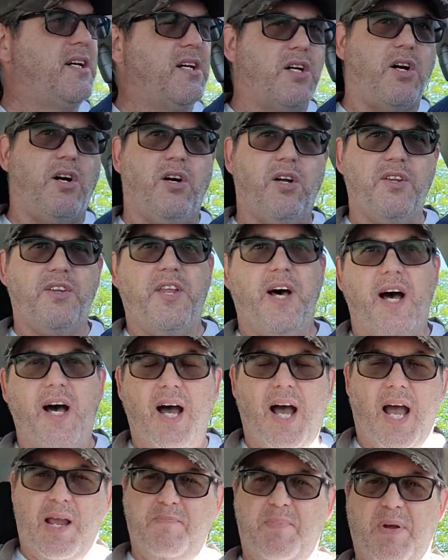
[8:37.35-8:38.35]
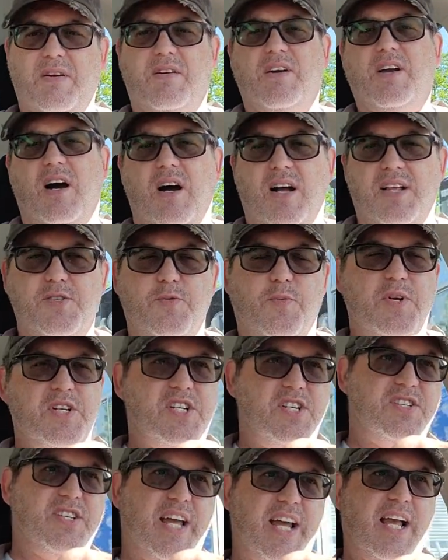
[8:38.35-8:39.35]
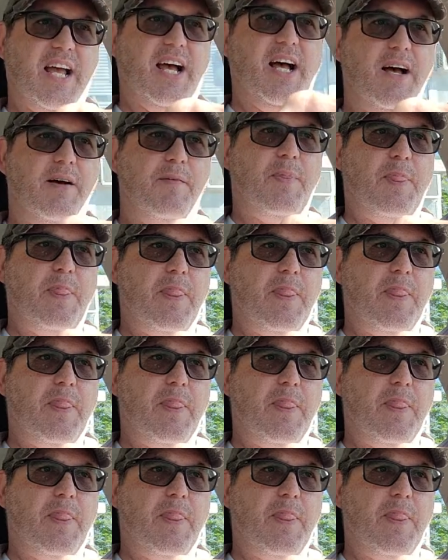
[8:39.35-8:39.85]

called uh, hyperions which is like a